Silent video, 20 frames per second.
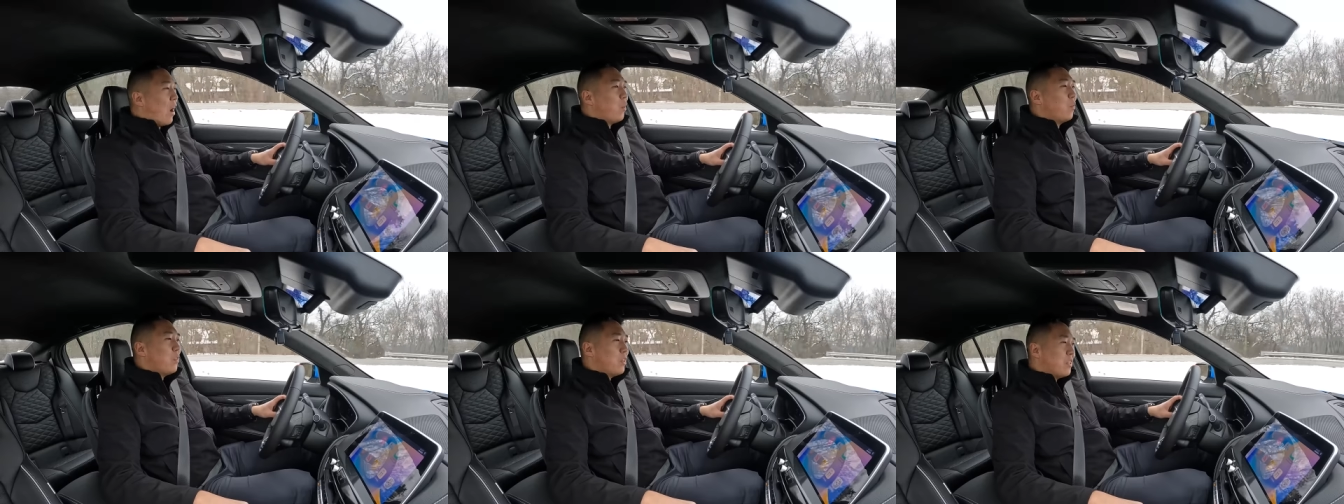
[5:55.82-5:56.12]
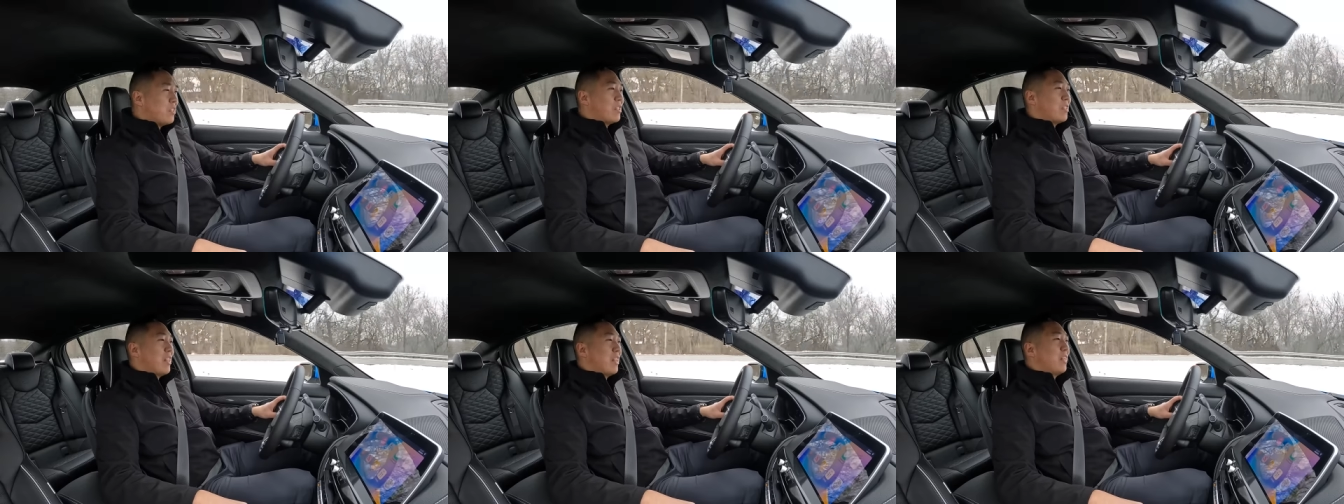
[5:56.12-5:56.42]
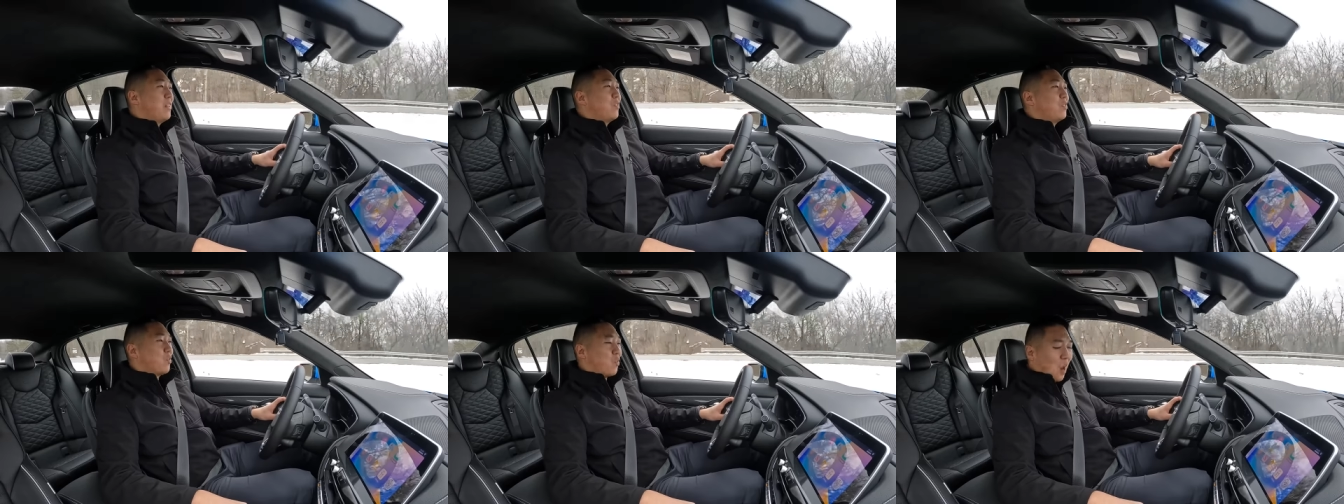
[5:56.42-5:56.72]
how this
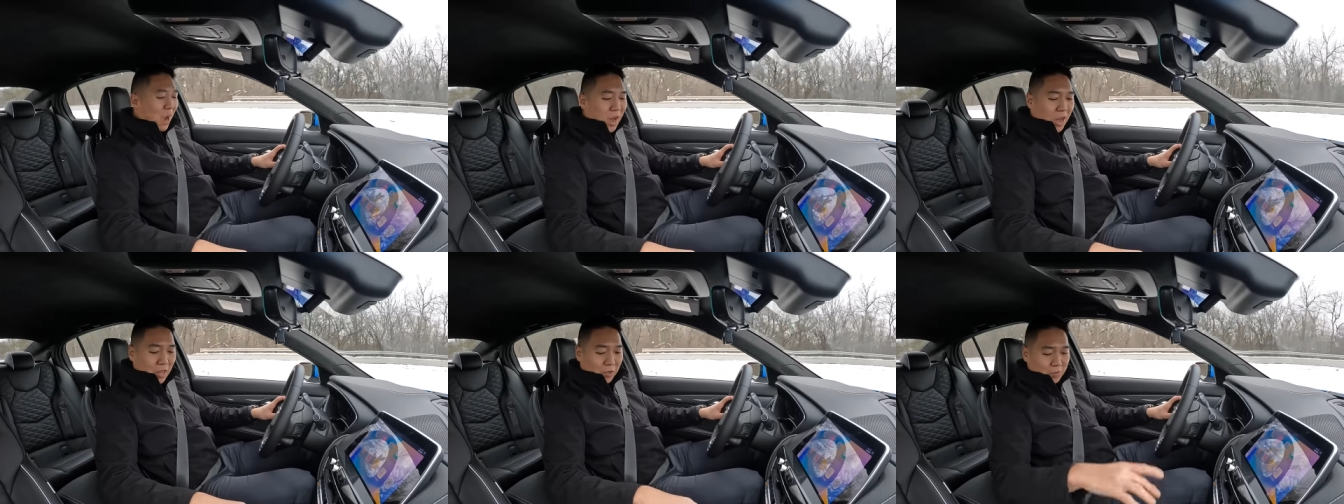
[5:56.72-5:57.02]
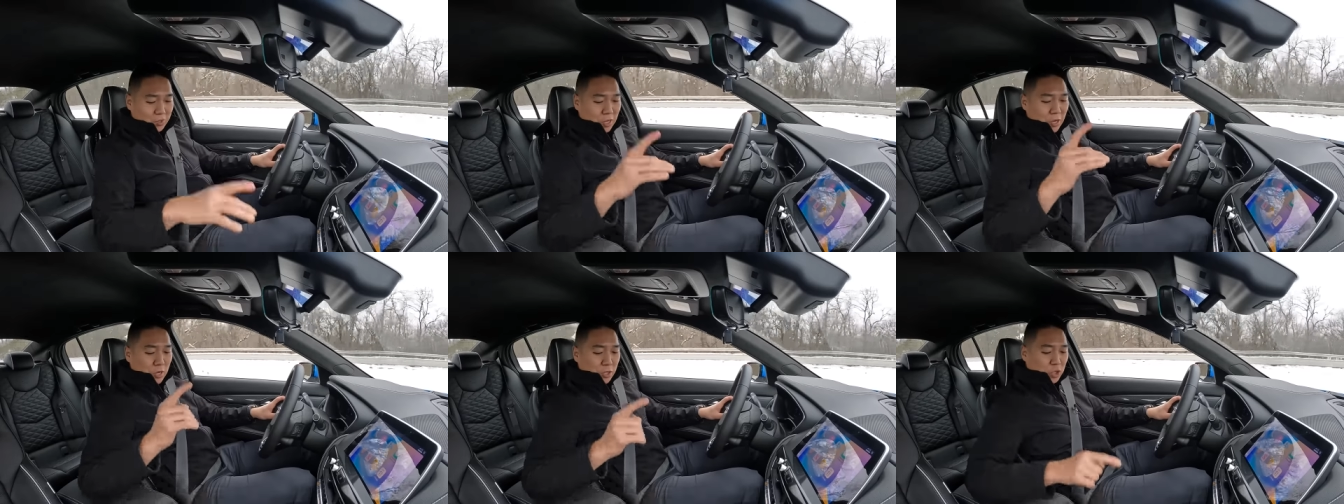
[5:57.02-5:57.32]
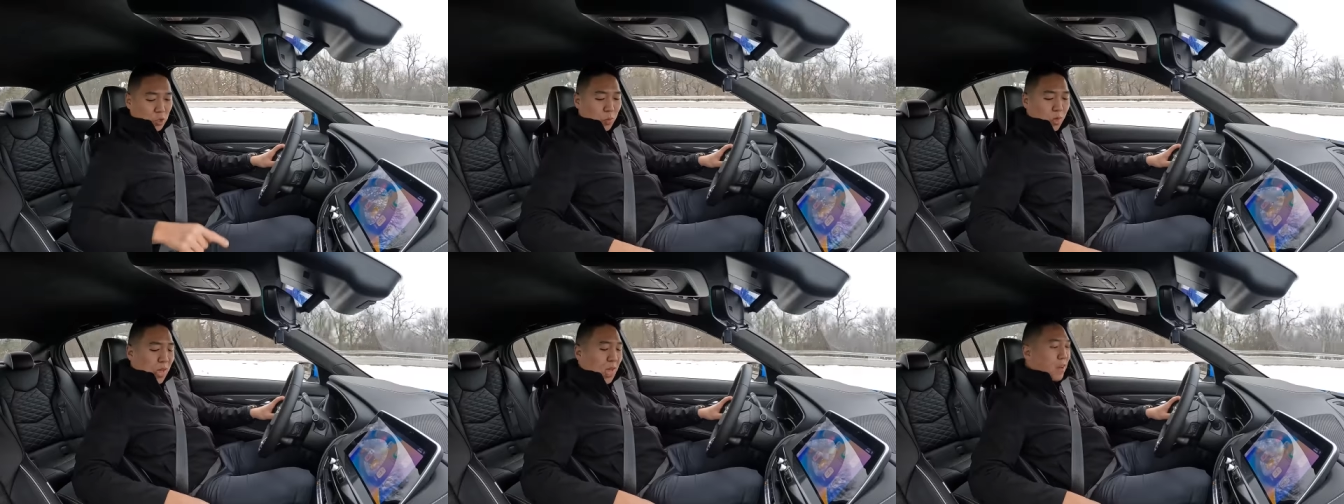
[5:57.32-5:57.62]
thing drives.
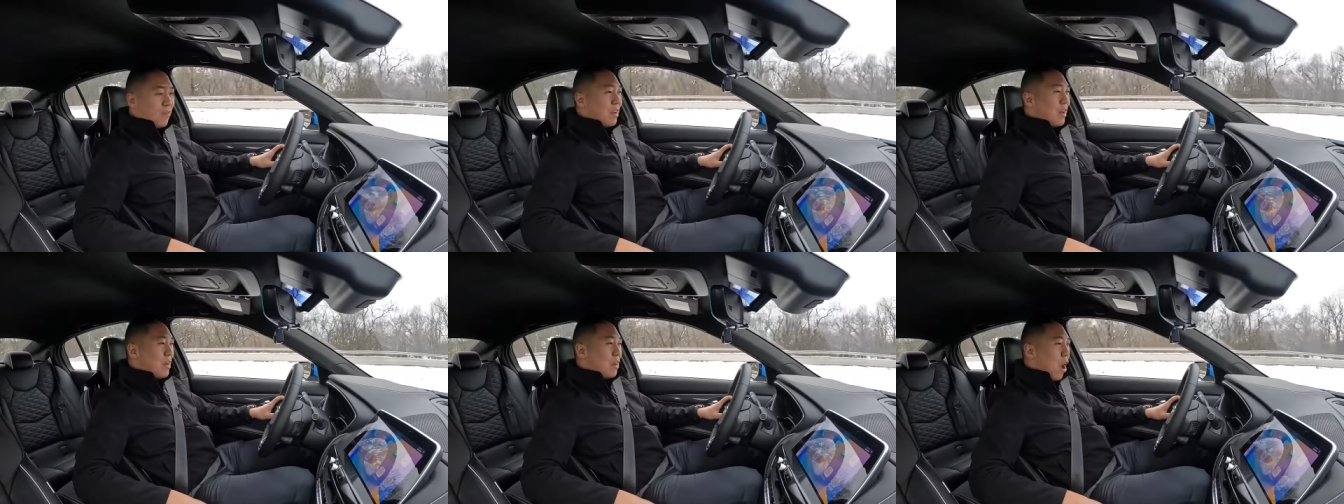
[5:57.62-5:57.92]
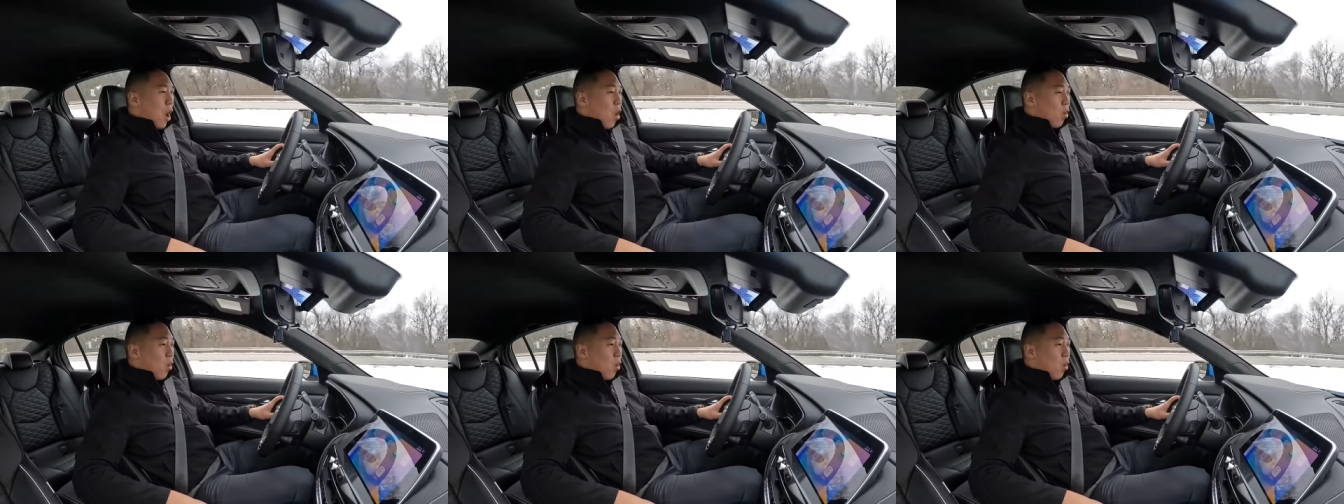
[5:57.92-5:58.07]
So we have a